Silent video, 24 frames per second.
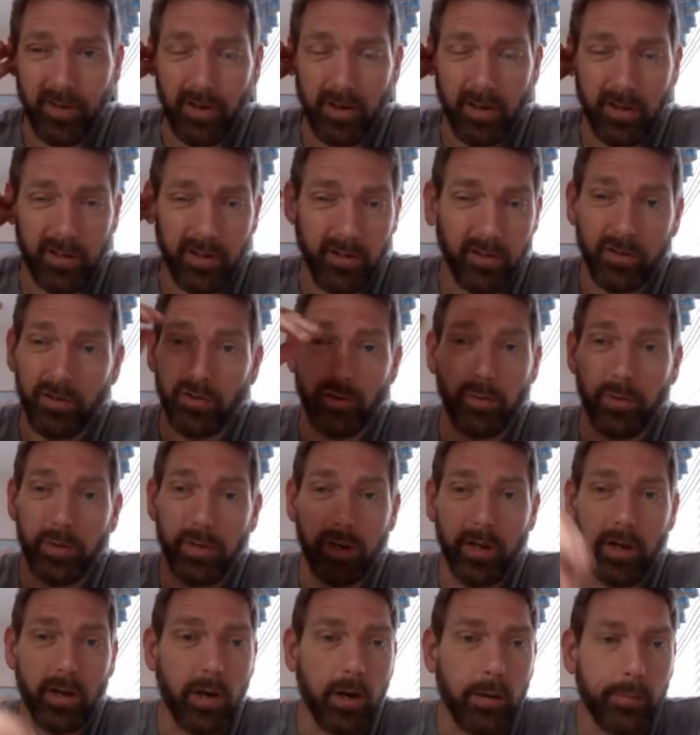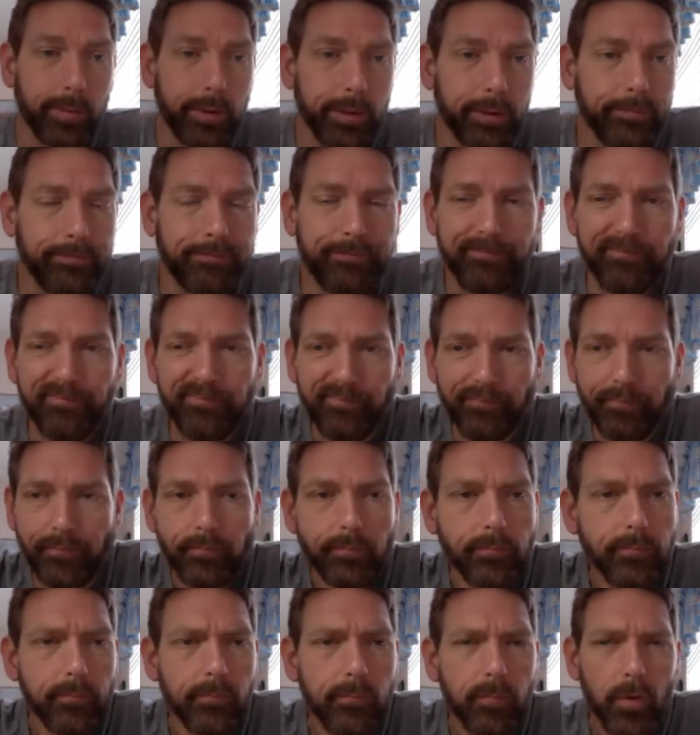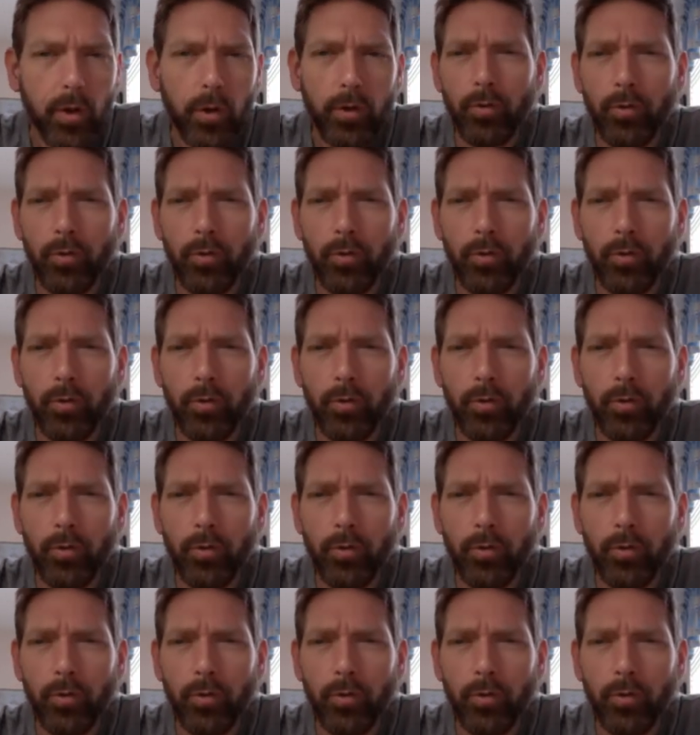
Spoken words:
You can do it with any compound. The